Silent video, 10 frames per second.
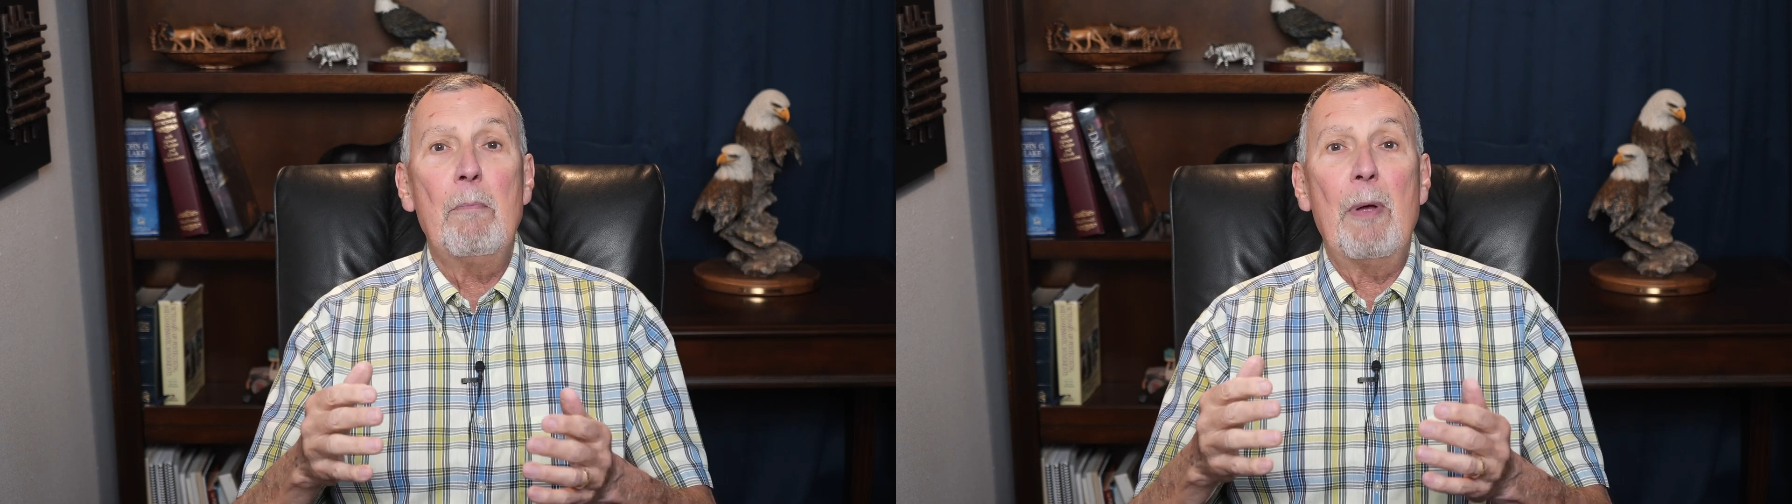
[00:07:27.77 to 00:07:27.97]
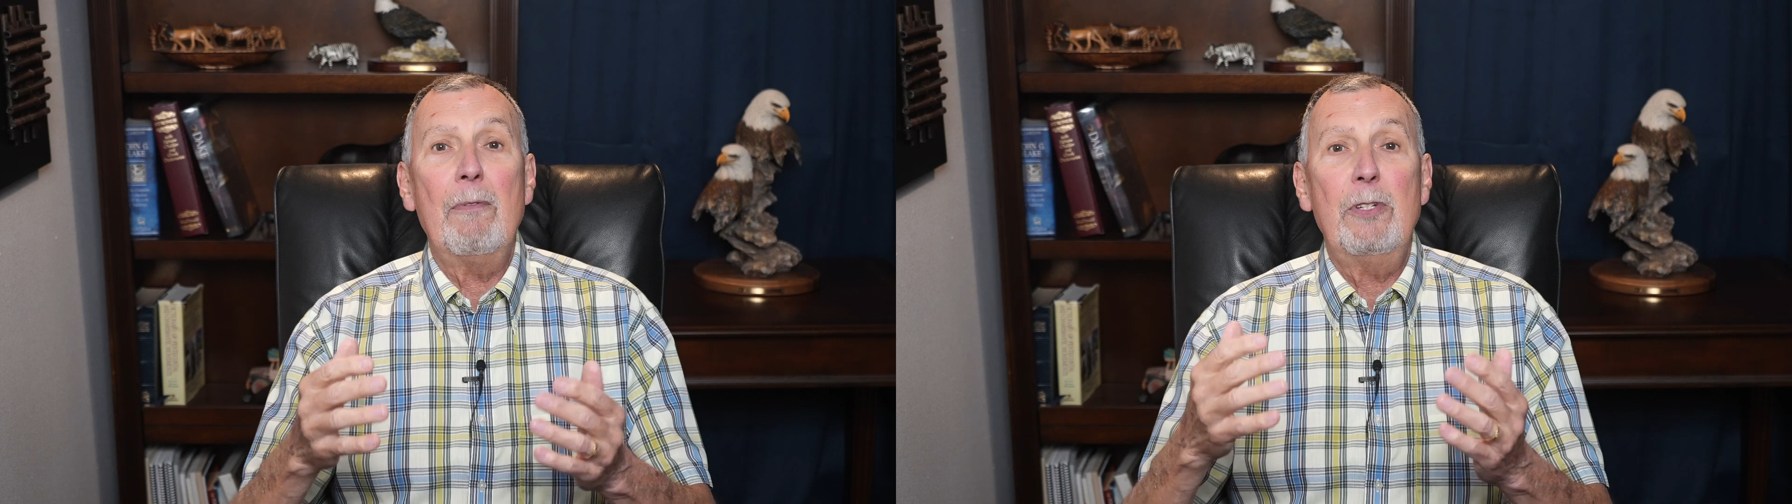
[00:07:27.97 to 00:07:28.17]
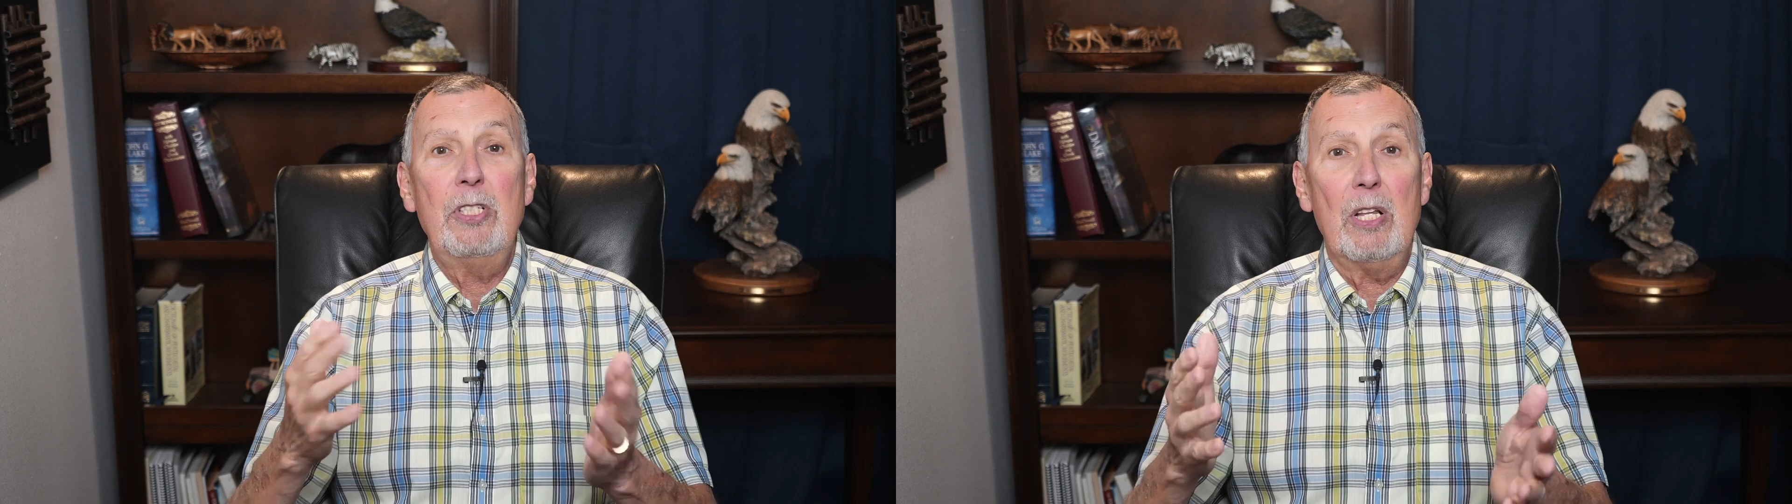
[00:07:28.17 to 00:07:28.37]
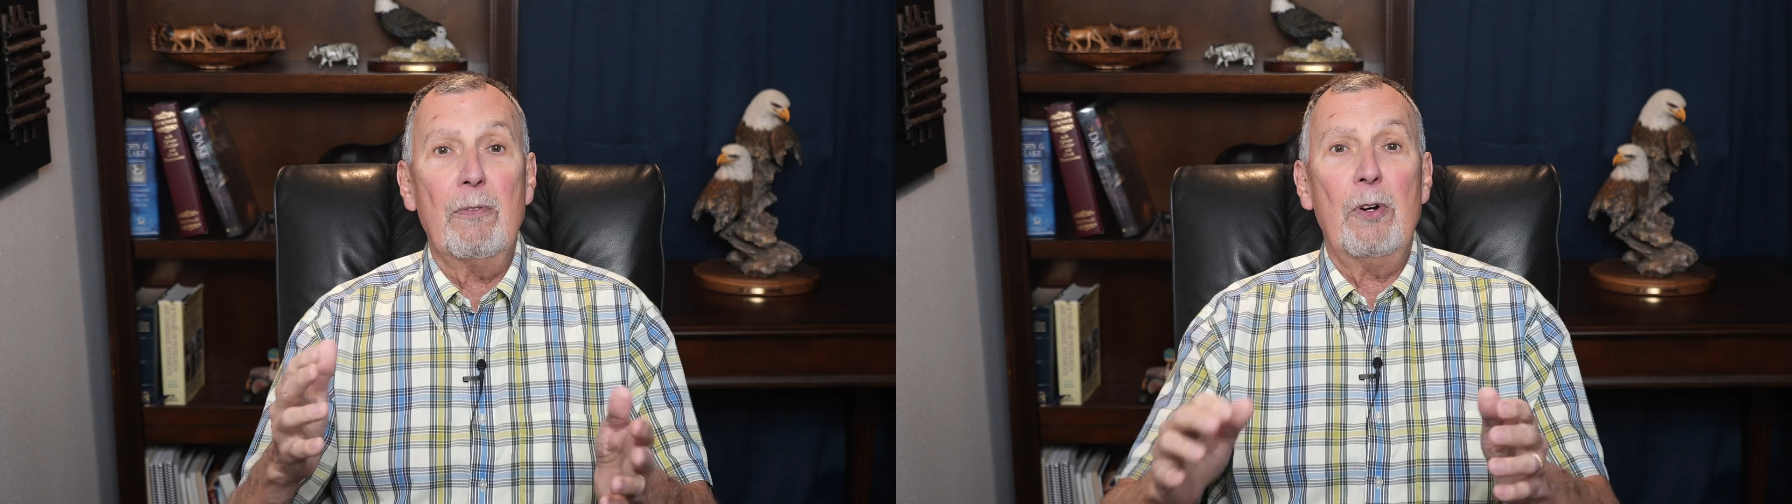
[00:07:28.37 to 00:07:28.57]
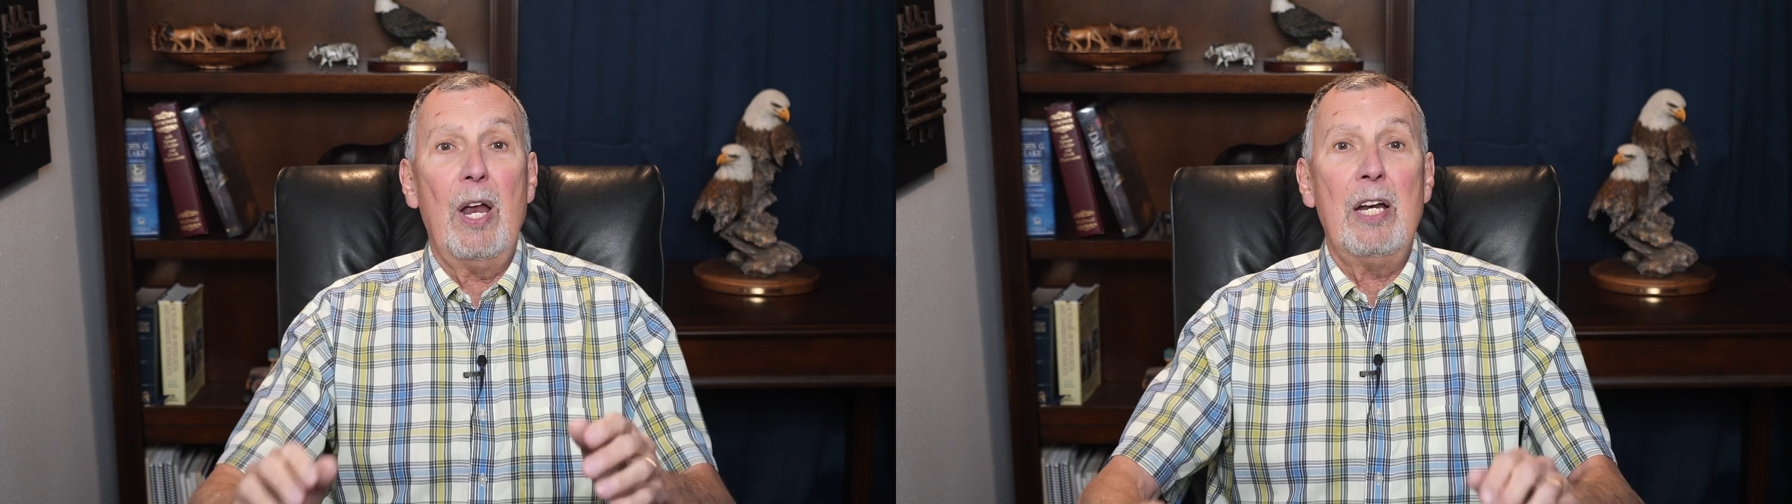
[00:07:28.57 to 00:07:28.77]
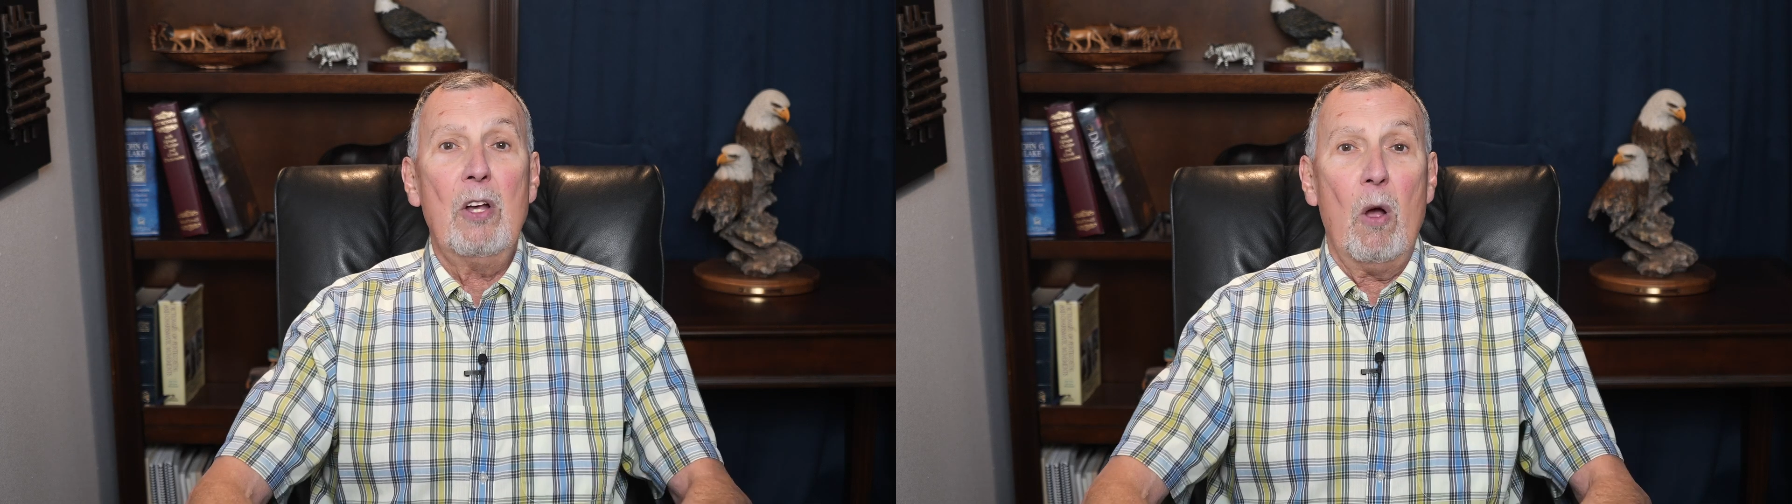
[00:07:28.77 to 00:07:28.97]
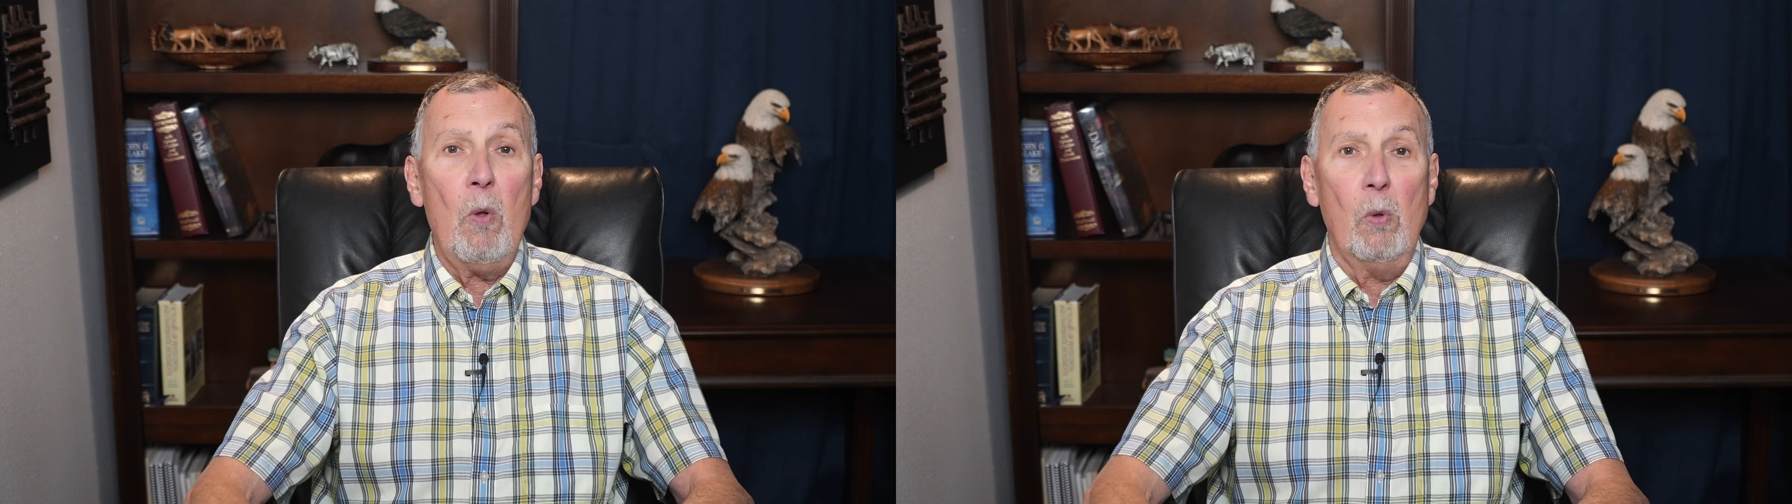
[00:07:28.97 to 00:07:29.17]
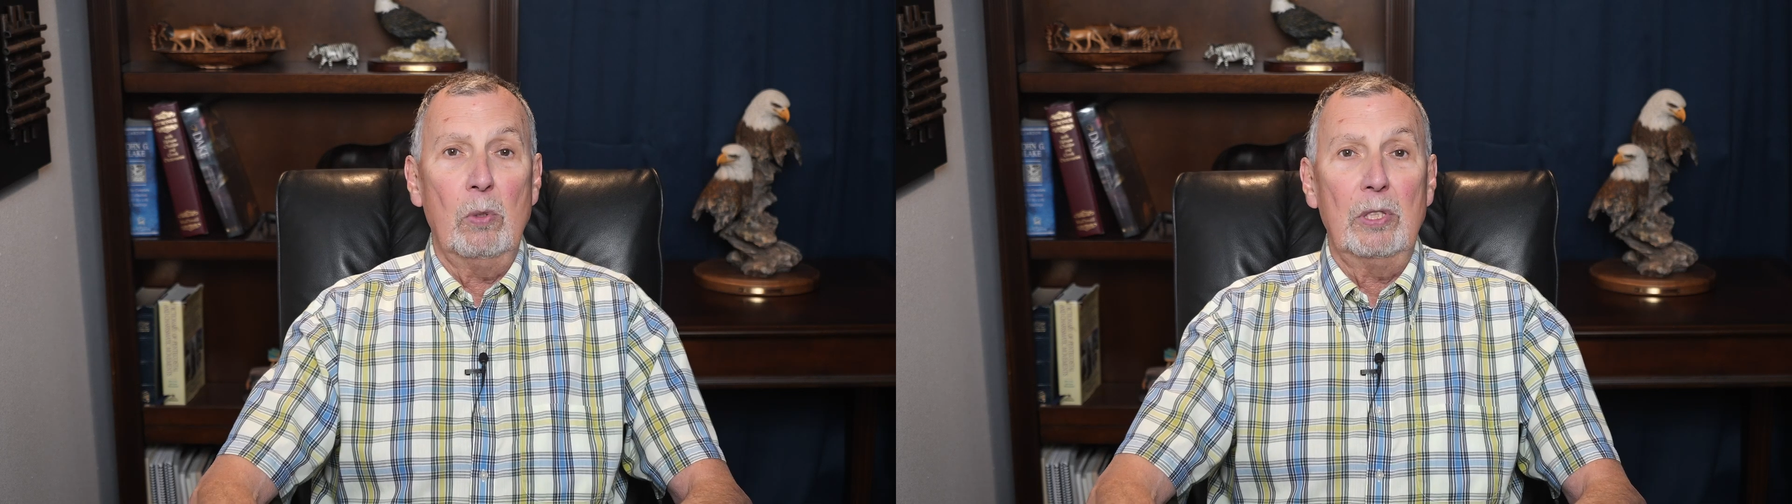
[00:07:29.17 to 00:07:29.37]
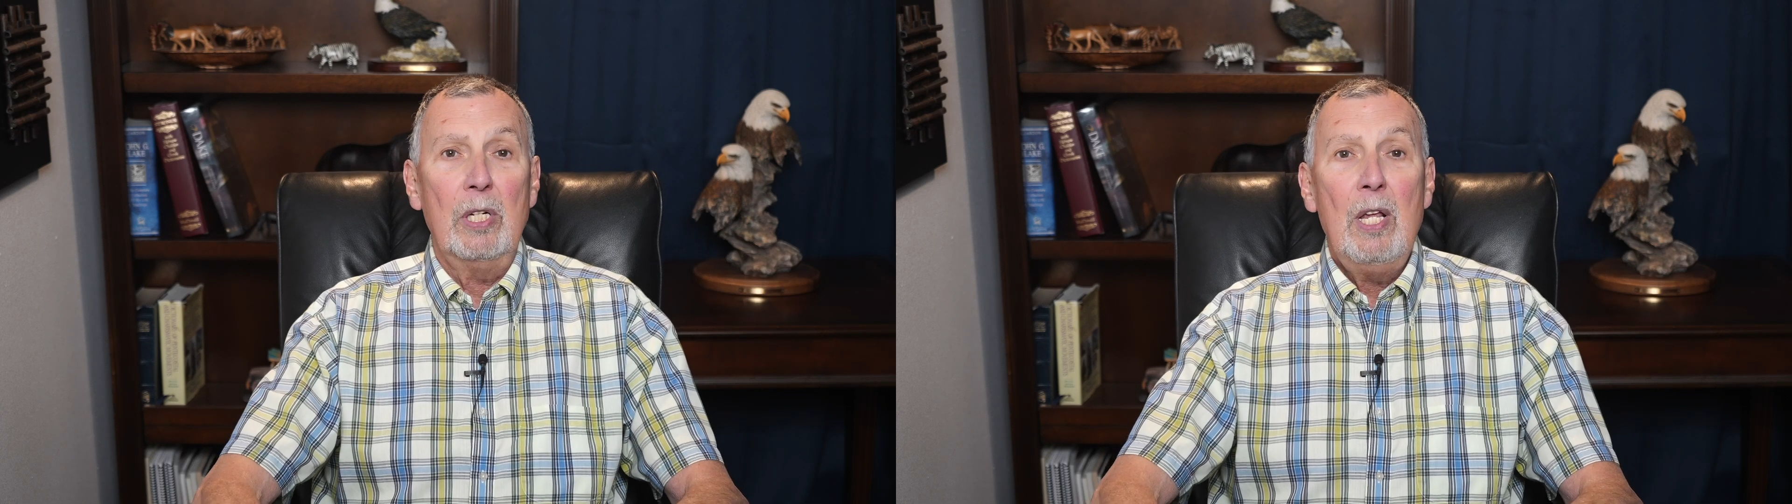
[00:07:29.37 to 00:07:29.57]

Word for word: above silver and gold.